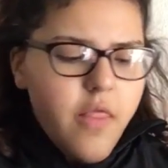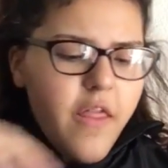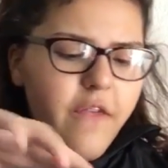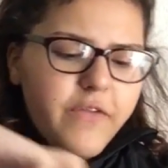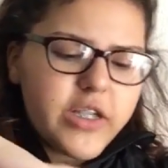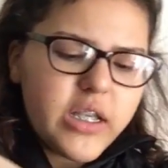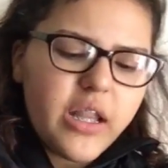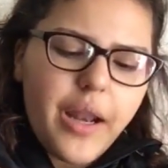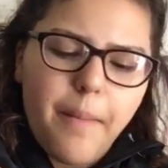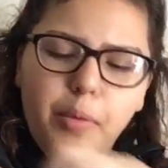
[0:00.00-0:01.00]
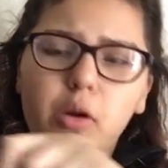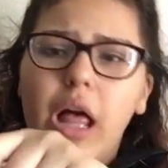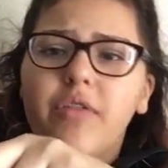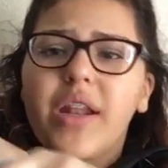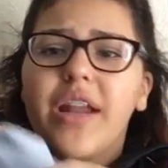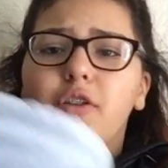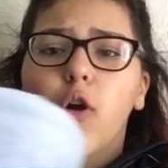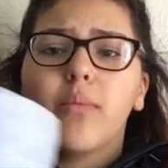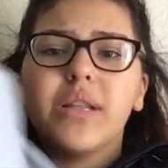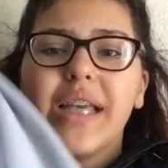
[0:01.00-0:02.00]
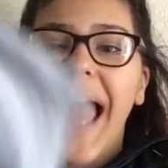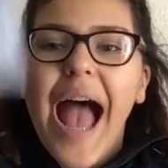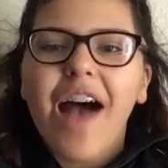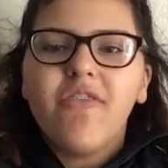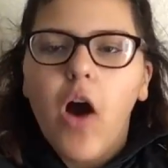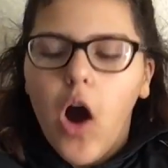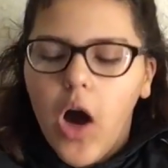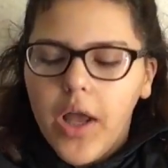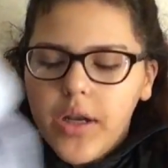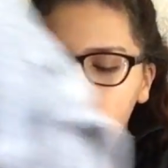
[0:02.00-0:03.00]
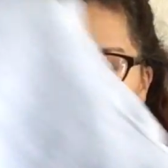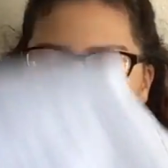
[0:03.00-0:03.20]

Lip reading: Then the first thing that I pull out that I normally have on,